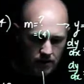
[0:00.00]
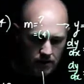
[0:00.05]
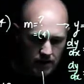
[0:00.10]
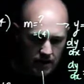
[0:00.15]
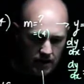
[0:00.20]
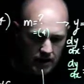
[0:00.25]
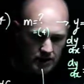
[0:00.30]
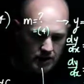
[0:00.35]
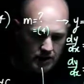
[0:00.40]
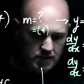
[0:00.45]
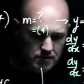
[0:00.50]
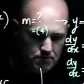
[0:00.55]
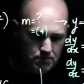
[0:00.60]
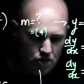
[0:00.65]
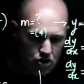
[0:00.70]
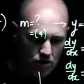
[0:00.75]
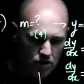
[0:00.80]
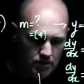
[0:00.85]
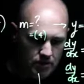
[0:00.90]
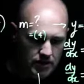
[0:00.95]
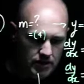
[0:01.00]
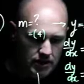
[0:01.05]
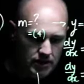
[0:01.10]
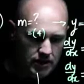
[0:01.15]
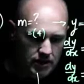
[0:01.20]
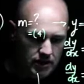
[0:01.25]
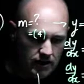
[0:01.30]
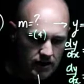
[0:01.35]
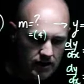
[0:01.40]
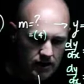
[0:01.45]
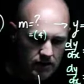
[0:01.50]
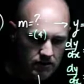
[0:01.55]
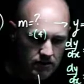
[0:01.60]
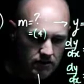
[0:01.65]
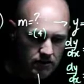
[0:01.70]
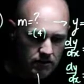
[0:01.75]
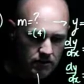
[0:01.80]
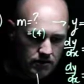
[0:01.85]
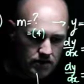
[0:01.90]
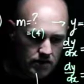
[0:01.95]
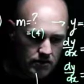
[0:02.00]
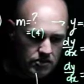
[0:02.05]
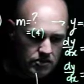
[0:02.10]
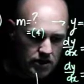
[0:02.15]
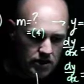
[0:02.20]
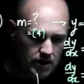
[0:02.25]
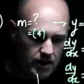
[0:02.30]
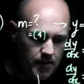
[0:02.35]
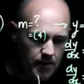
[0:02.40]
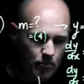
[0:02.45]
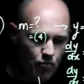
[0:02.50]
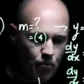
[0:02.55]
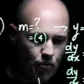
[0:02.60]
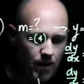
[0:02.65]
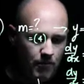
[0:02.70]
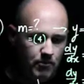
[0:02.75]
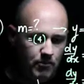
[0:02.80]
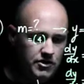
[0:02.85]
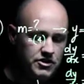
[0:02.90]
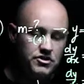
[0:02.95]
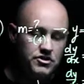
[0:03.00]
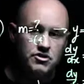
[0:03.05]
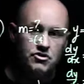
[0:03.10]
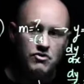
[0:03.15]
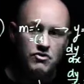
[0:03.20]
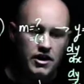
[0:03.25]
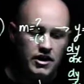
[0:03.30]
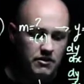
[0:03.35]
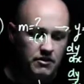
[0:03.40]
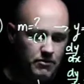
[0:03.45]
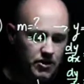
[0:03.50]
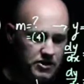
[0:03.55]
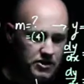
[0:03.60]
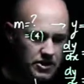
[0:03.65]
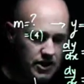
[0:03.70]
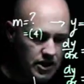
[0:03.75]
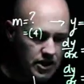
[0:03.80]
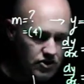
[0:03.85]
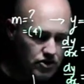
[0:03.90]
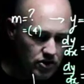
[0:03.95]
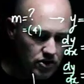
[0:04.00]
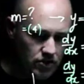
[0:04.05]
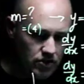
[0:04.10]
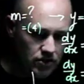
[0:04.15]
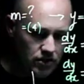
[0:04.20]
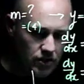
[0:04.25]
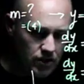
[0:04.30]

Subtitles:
and it's perpendicular to m1, which is the gradient of my tangent.